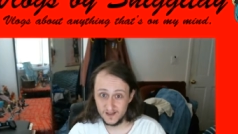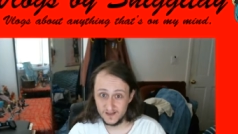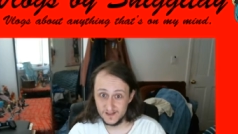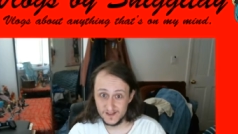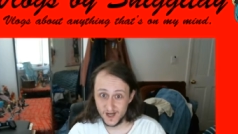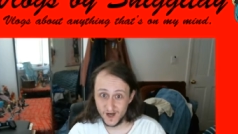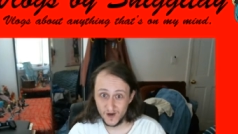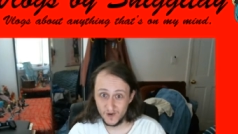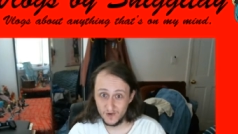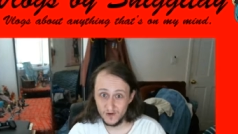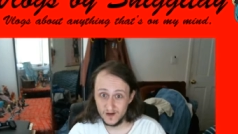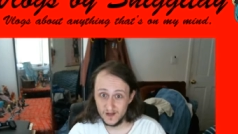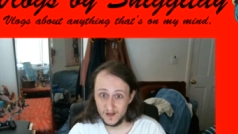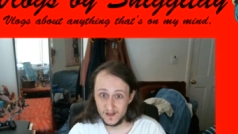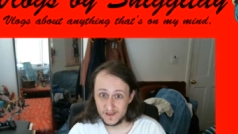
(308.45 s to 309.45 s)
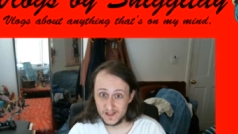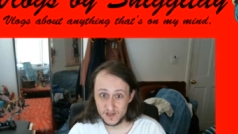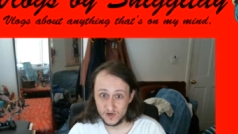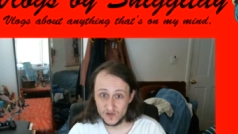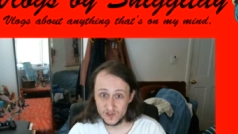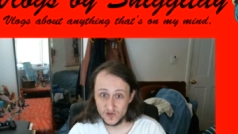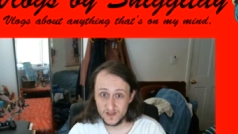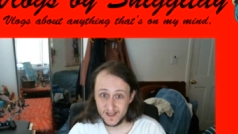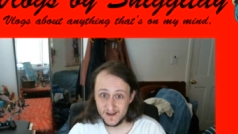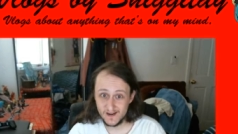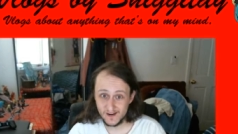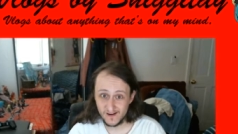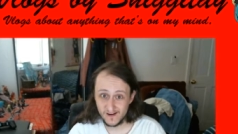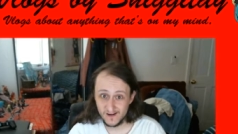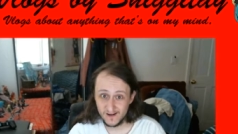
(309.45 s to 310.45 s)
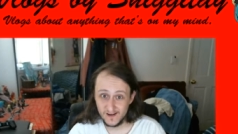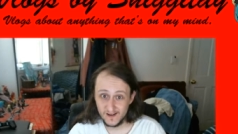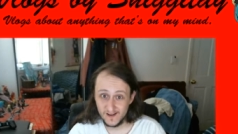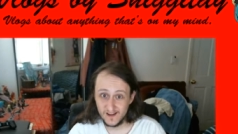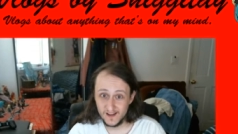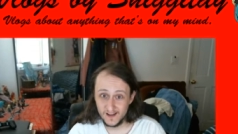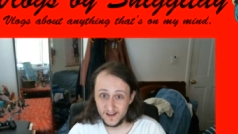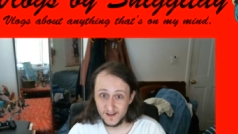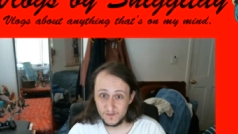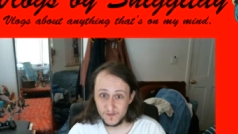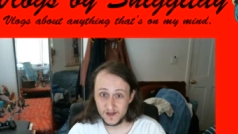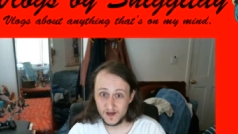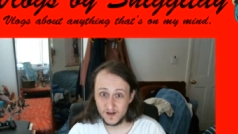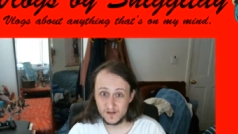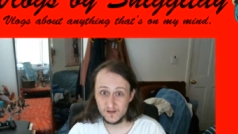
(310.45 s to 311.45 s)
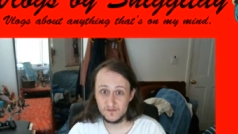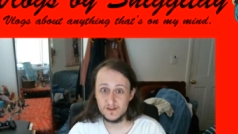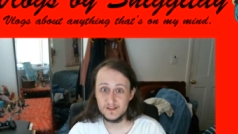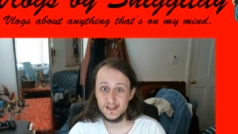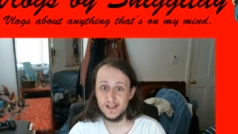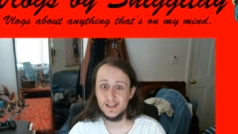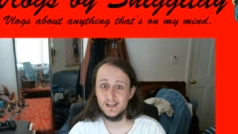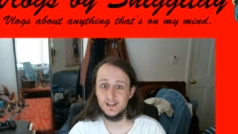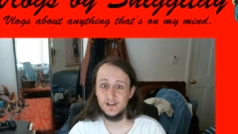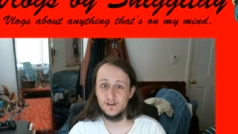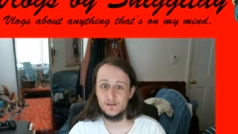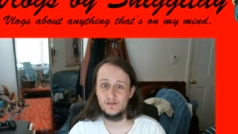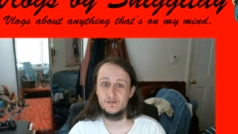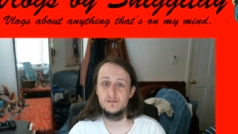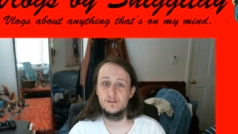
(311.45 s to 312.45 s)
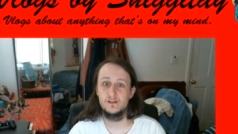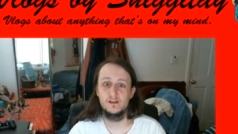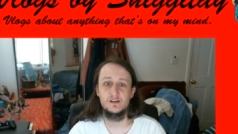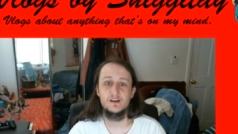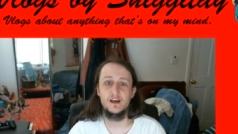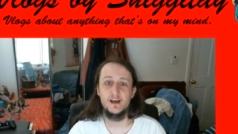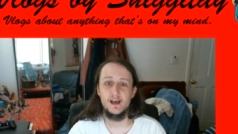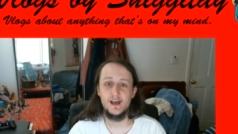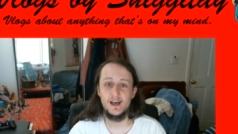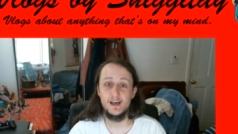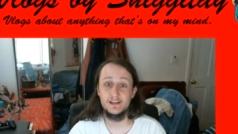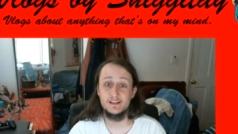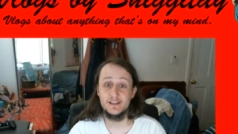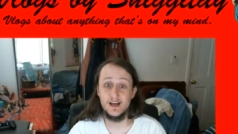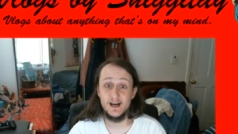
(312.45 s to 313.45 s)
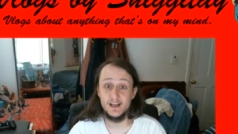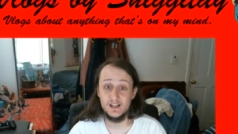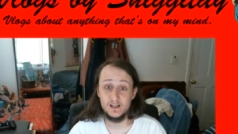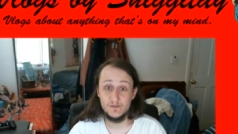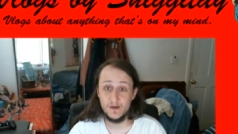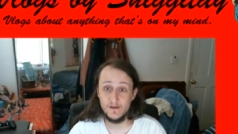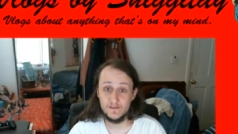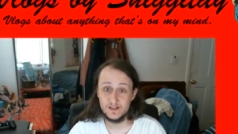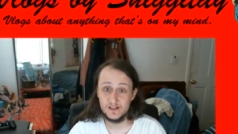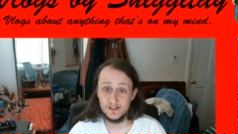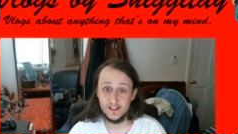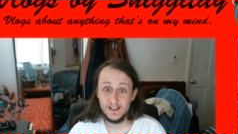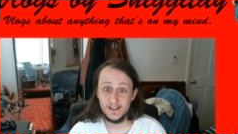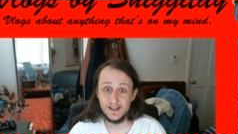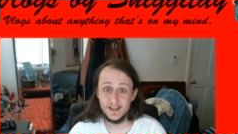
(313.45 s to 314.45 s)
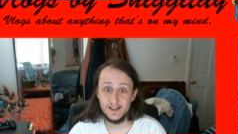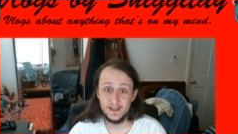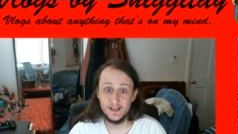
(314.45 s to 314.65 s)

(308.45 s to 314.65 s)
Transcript: No? Then don't do it here, because it's ridiculous, and I end up having to clean it